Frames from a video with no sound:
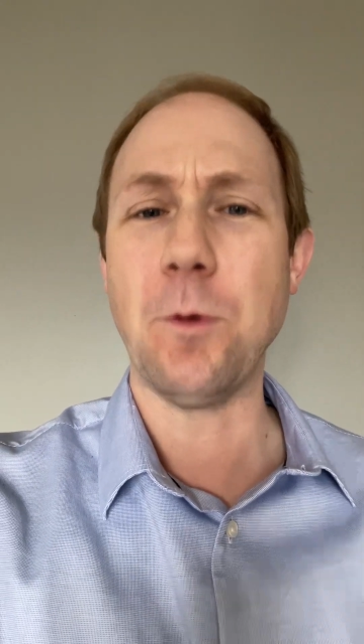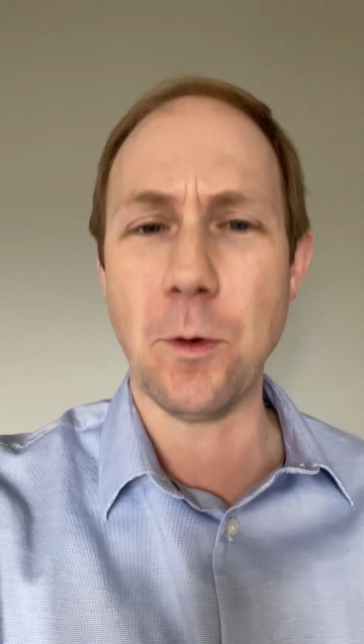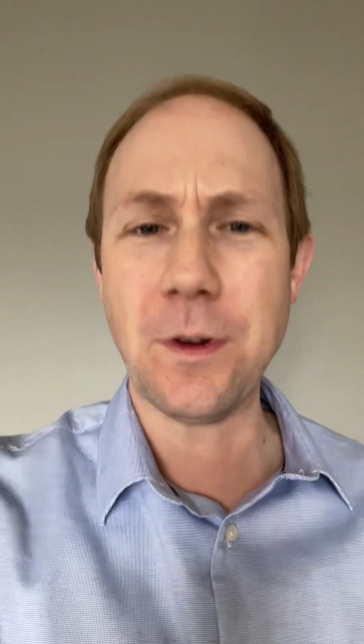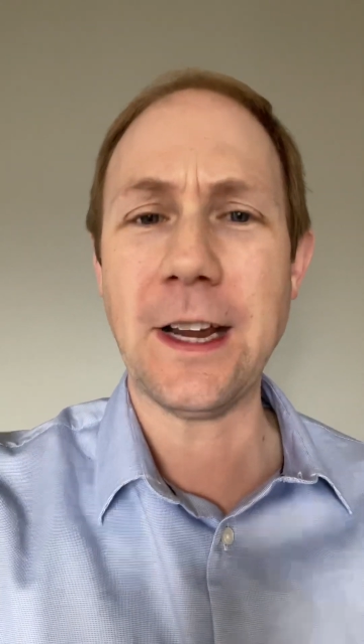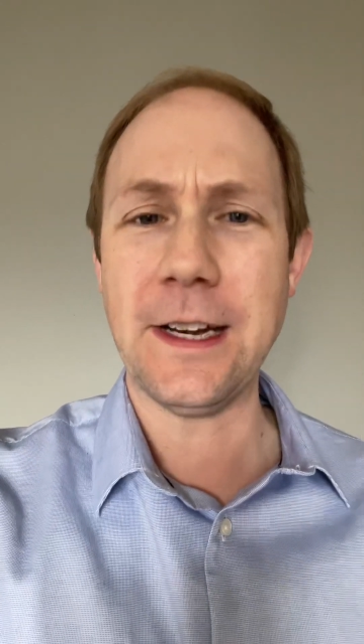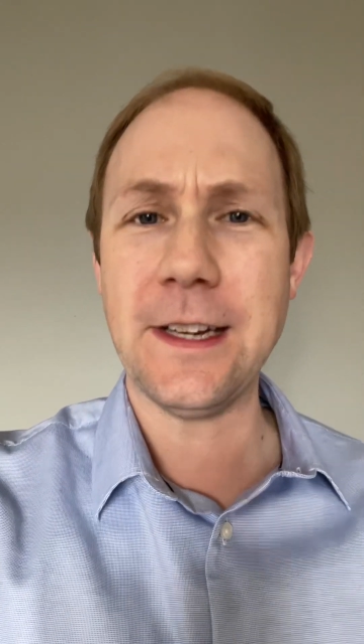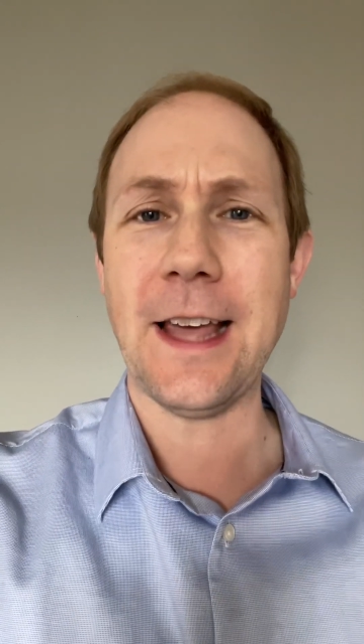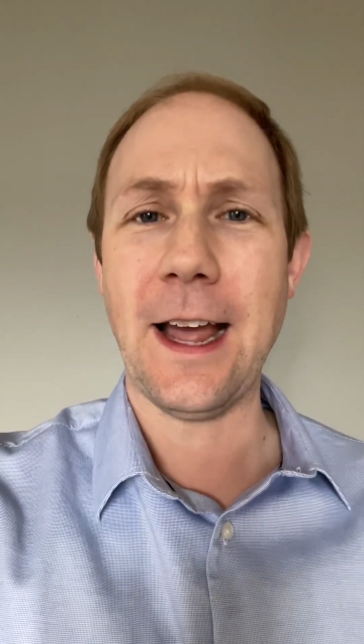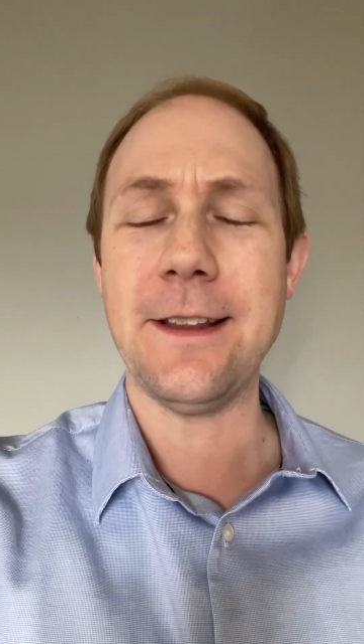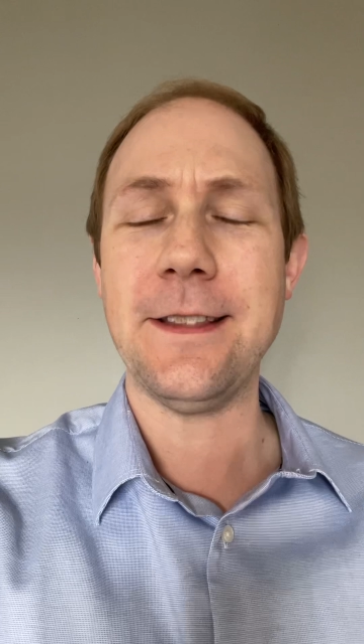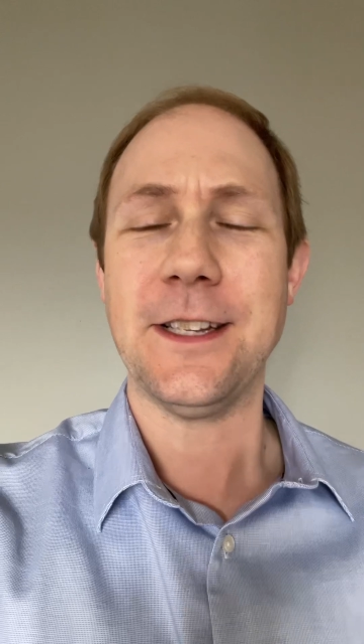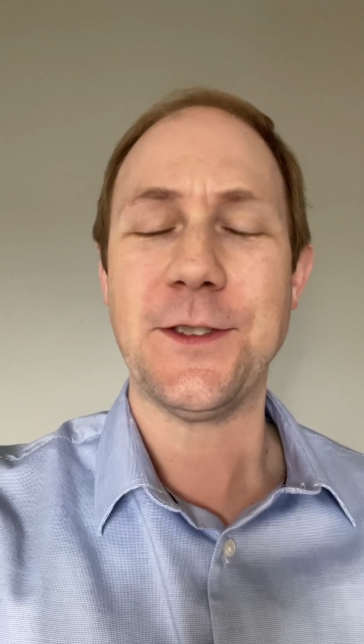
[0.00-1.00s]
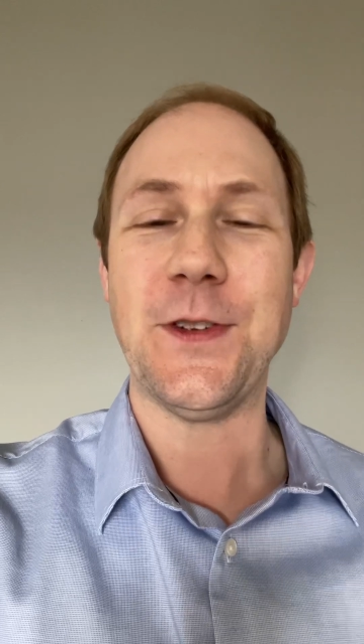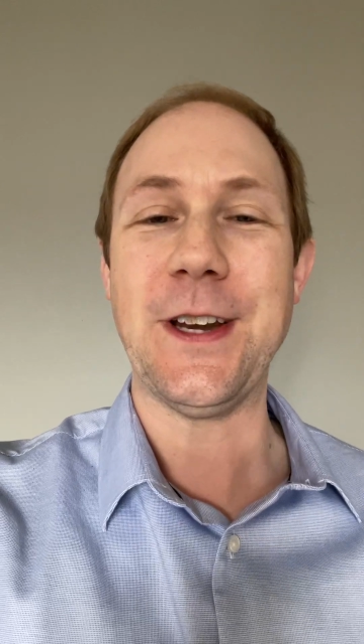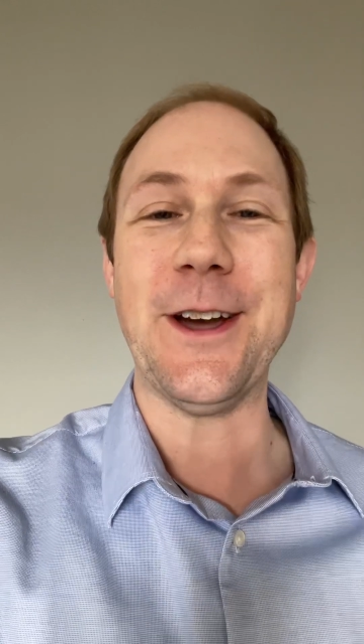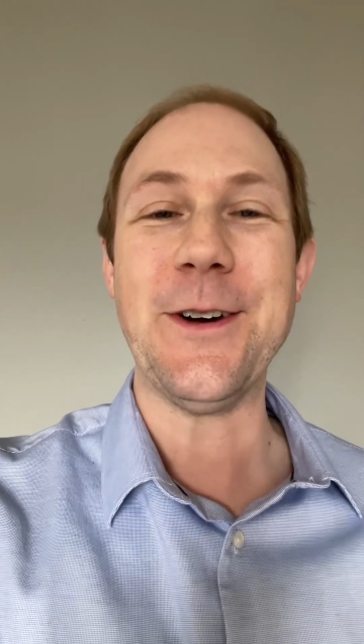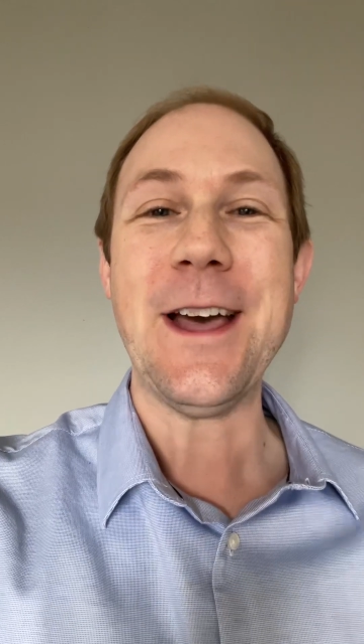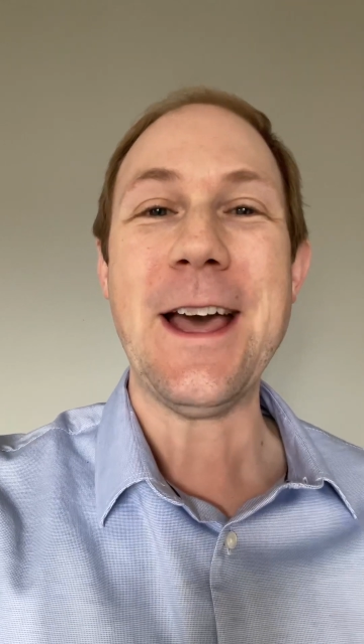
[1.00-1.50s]
We won't get into that in this
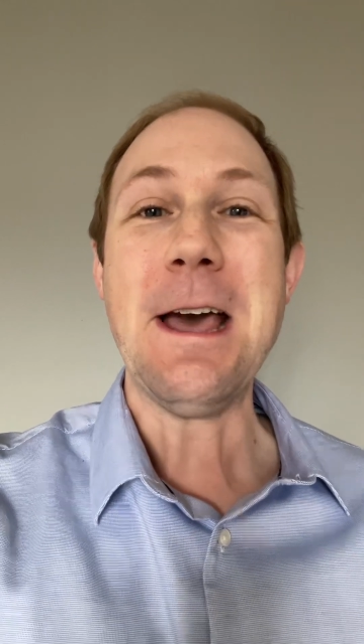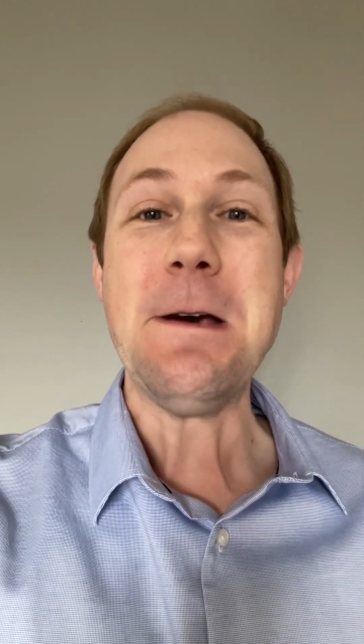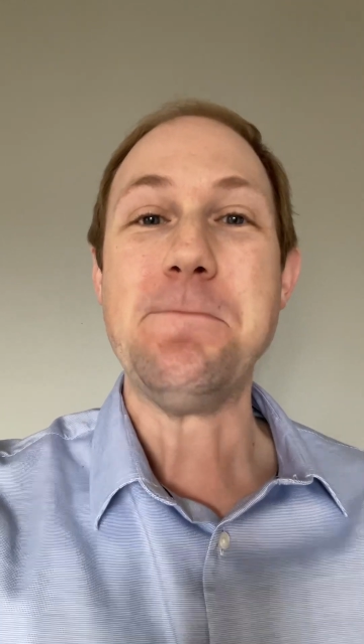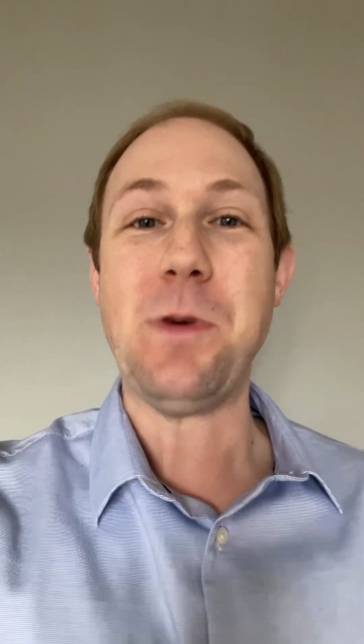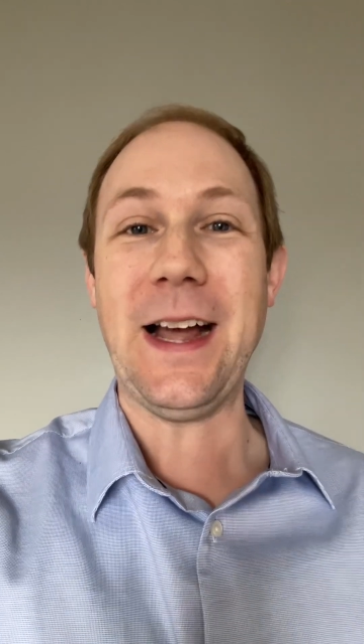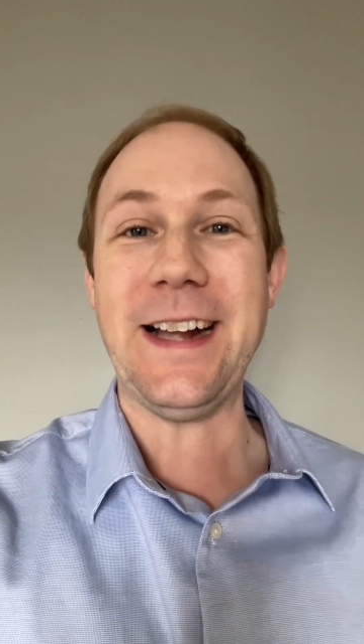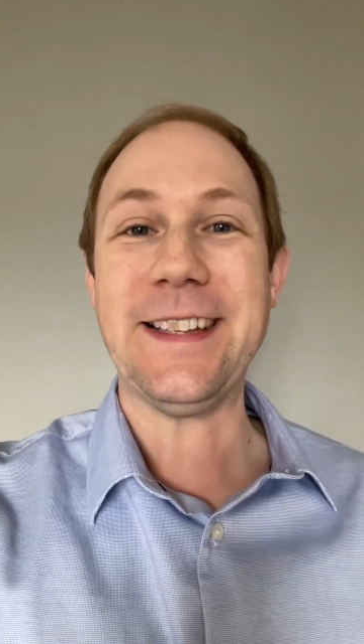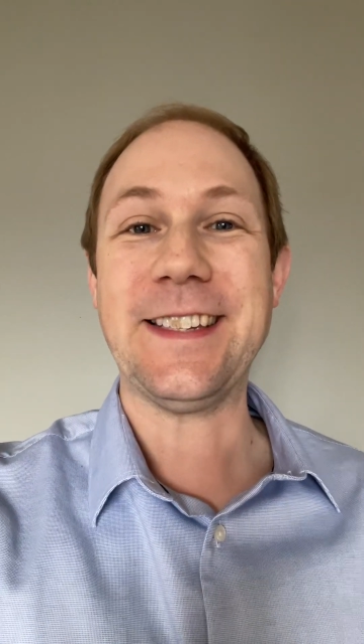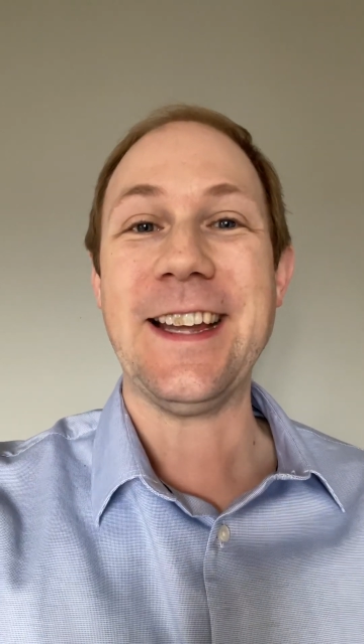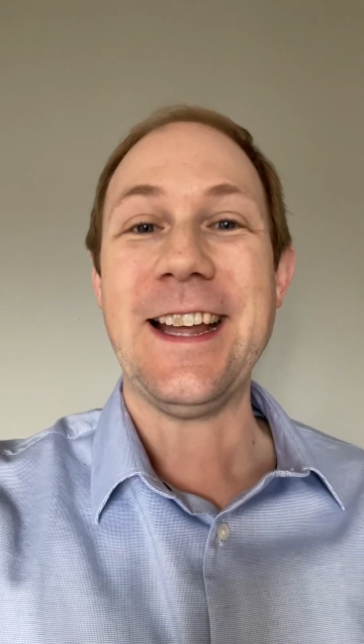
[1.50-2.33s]
video, but